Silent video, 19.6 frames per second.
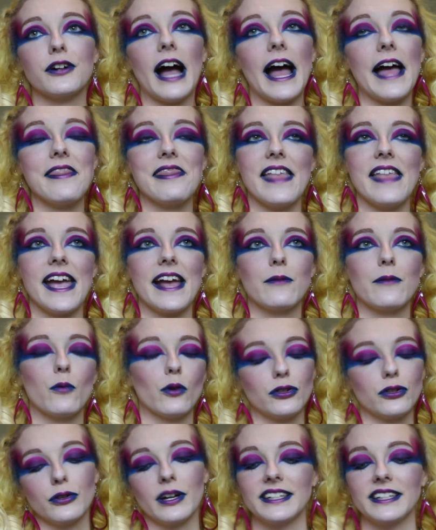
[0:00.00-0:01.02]
and then
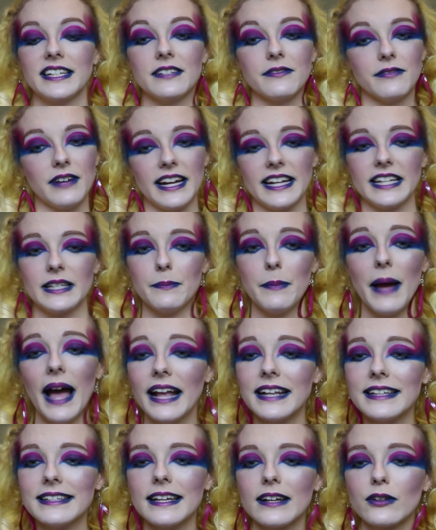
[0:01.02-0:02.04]
want to identify as
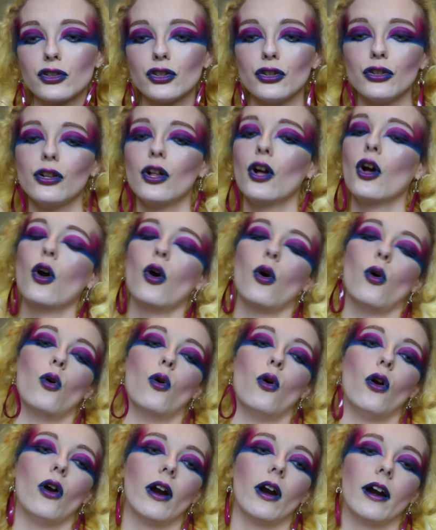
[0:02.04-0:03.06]
pansexual
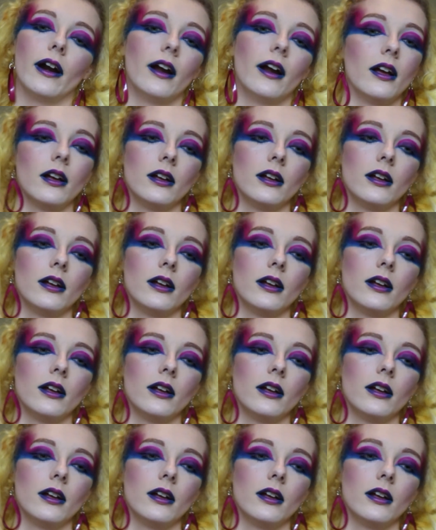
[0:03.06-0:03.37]
or